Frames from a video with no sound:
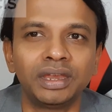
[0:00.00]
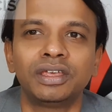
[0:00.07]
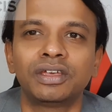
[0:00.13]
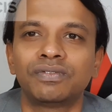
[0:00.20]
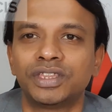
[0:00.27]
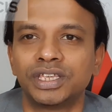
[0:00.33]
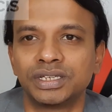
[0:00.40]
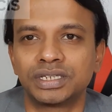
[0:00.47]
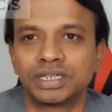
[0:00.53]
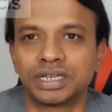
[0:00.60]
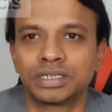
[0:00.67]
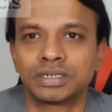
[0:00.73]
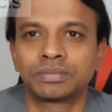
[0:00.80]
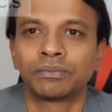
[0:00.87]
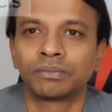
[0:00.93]
of these
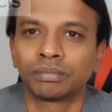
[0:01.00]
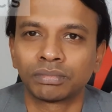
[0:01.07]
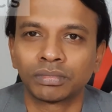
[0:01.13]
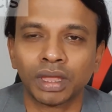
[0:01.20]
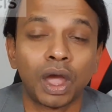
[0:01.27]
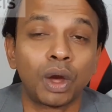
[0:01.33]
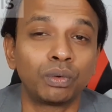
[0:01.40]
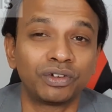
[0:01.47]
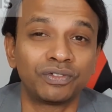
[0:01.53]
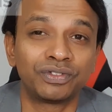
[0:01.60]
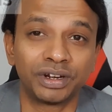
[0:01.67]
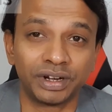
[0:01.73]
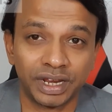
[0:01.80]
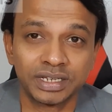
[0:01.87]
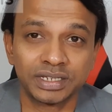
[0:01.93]
states. Out of the
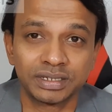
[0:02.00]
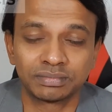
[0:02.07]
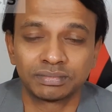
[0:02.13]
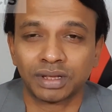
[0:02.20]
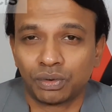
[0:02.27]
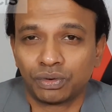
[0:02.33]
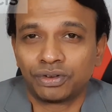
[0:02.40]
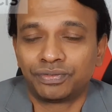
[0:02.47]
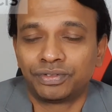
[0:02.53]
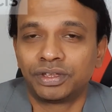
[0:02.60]
rest, out of the